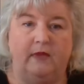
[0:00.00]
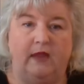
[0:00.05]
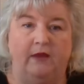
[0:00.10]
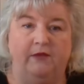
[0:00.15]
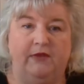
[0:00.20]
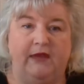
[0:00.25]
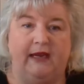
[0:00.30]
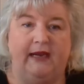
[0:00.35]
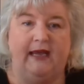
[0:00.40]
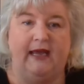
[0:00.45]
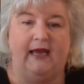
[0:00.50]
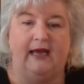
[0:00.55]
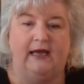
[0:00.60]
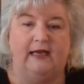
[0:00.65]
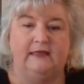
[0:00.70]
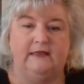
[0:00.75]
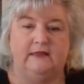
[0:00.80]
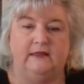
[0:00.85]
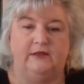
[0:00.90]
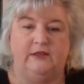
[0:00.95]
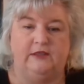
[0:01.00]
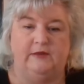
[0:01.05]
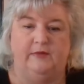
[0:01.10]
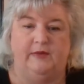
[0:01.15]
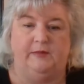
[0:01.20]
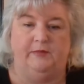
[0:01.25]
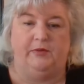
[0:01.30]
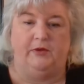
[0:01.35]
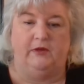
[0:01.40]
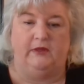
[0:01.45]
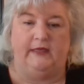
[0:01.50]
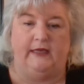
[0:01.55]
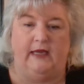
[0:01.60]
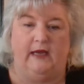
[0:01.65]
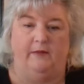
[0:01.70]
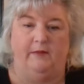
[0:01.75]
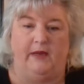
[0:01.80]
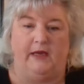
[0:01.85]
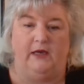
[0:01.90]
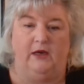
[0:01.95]
That has, I should be pulling
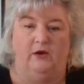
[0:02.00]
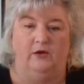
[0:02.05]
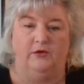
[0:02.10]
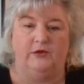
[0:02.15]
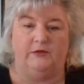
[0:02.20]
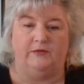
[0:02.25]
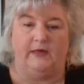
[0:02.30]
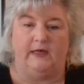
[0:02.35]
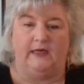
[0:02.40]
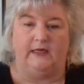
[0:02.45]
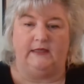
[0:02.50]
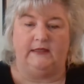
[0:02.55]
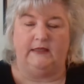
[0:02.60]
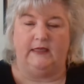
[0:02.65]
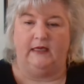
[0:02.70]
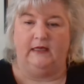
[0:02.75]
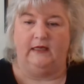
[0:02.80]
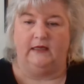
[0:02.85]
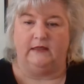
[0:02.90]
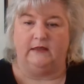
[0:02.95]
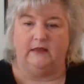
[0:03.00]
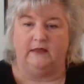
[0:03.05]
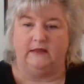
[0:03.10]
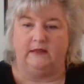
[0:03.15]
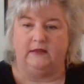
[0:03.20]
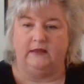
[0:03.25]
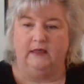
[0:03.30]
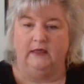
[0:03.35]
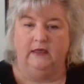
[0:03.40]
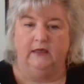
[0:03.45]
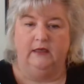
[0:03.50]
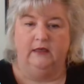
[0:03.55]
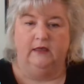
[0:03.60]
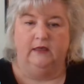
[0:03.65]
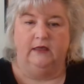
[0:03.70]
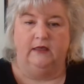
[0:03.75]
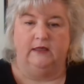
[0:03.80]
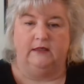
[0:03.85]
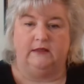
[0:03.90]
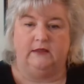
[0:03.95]
up my notes when I say this because
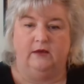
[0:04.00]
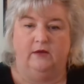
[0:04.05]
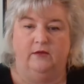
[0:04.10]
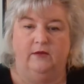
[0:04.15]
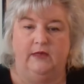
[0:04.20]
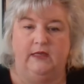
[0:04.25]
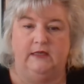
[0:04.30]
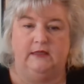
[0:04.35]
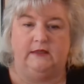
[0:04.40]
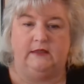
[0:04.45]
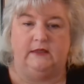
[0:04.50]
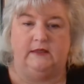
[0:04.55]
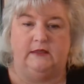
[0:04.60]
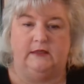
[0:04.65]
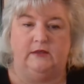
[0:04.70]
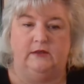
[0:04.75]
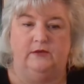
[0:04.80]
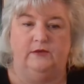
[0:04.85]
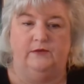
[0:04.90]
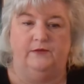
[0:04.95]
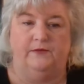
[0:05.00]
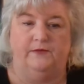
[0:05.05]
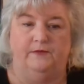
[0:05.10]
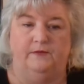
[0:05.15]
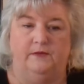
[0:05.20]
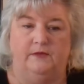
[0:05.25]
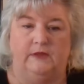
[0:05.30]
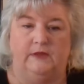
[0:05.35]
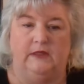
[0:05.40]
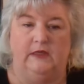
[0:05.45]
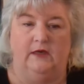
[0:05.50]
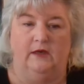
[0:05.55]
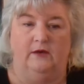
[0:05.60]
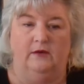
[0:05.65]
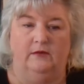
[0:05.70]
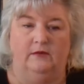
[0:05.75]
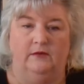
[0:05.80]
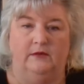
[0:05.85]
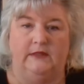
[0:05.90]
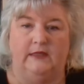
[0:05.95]
it's so easy to, you
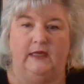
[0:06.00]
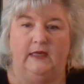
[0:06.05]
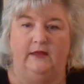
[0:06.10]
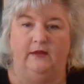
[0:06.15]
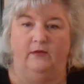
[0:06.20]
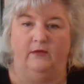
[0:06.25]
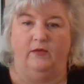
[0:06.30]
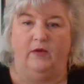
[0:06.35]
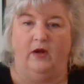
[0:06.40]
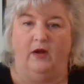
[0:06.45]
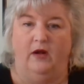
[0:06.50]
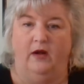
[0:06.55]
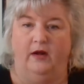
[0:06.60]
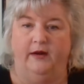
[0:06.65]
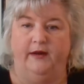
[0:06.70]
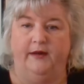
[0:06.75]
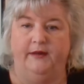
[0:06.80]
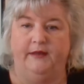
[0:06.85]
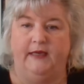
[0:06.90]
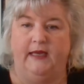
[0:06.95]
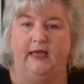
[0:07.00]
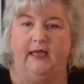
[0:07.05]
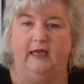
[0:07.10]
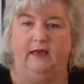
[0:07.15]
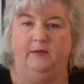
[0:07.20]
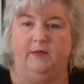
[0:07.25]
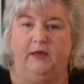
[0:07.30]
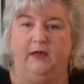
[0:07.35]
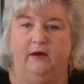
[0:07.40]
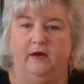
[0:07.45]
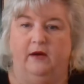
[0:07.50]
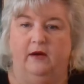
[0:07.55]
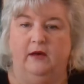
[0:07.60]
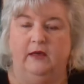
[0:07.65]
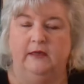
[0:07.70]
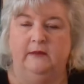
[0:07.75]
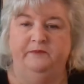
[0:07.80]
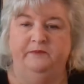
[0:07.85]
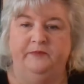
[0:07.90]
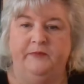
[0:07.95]
know, say the wrong name here.